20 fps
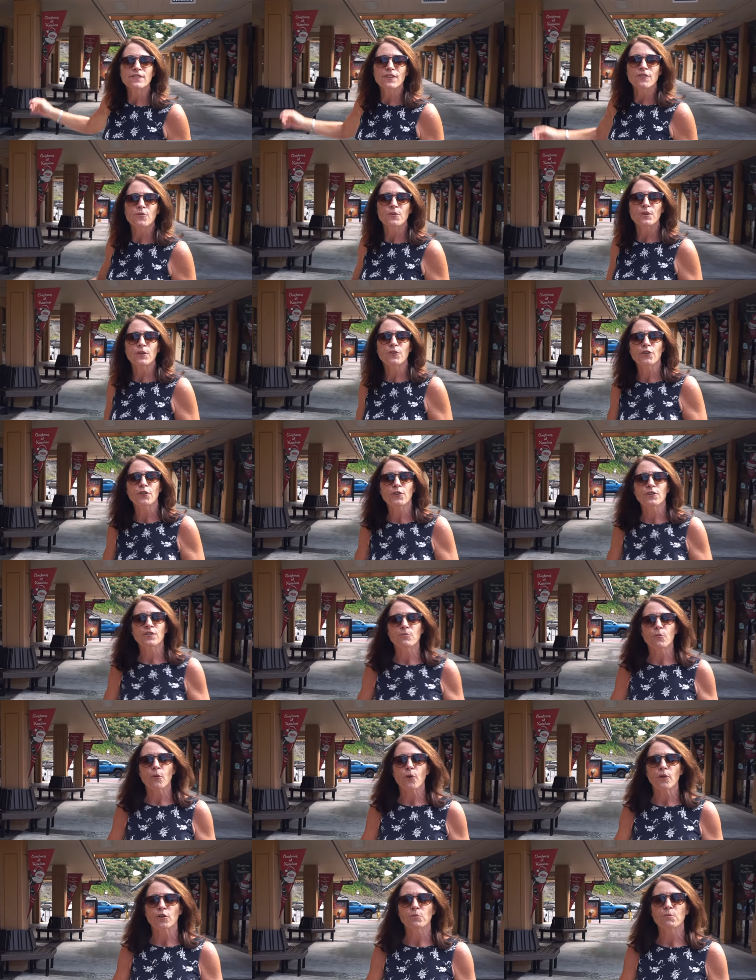of different realtors
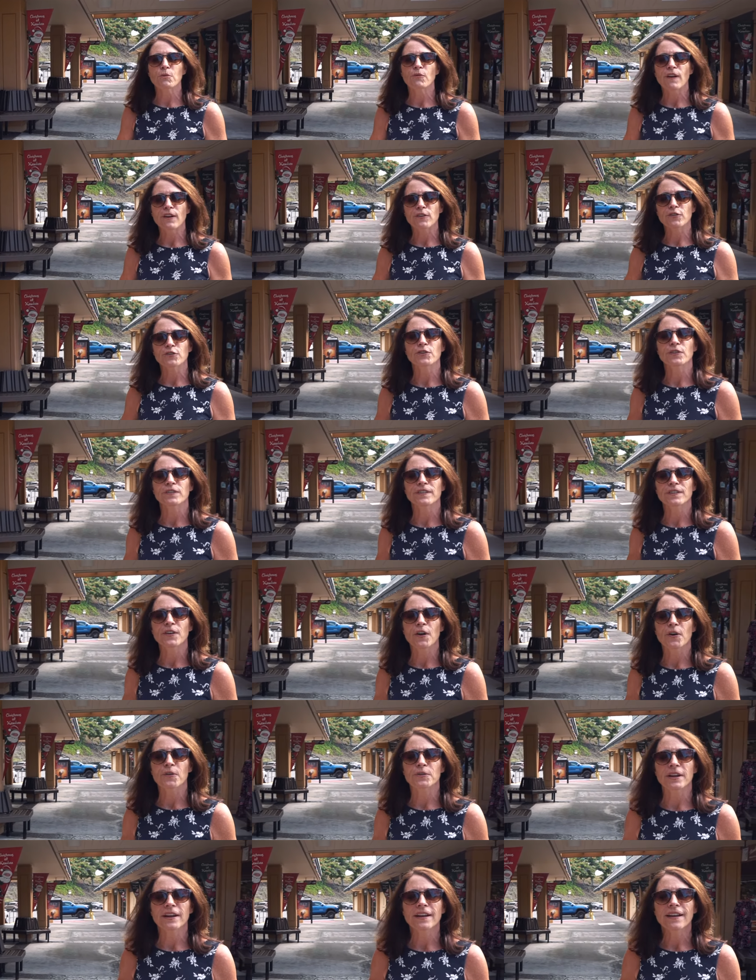and mortgage professionals in
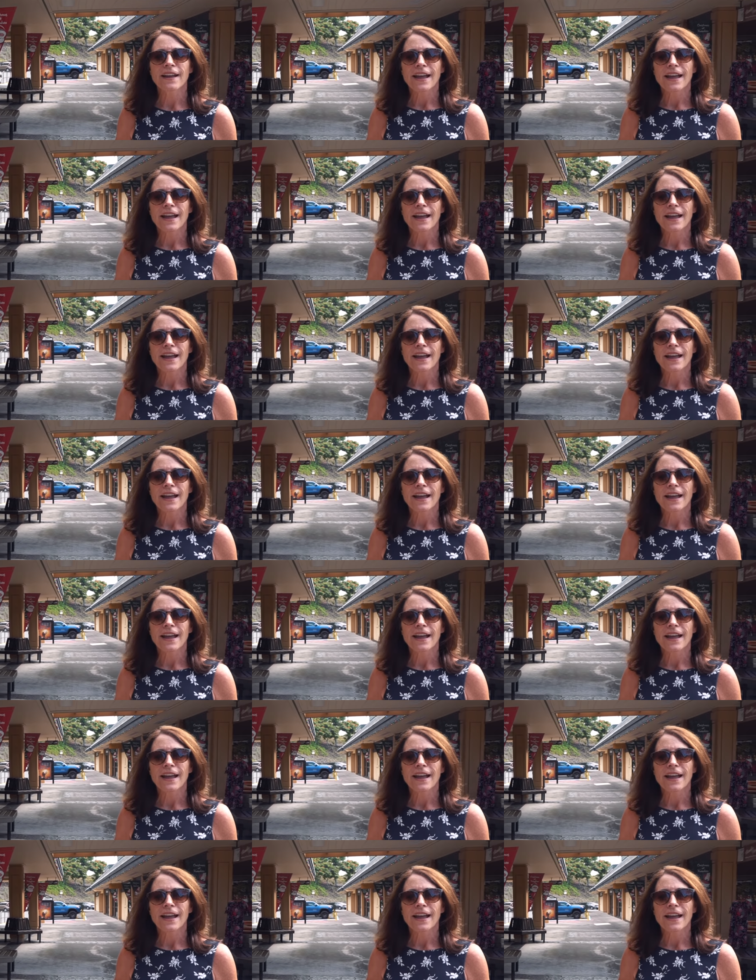Kona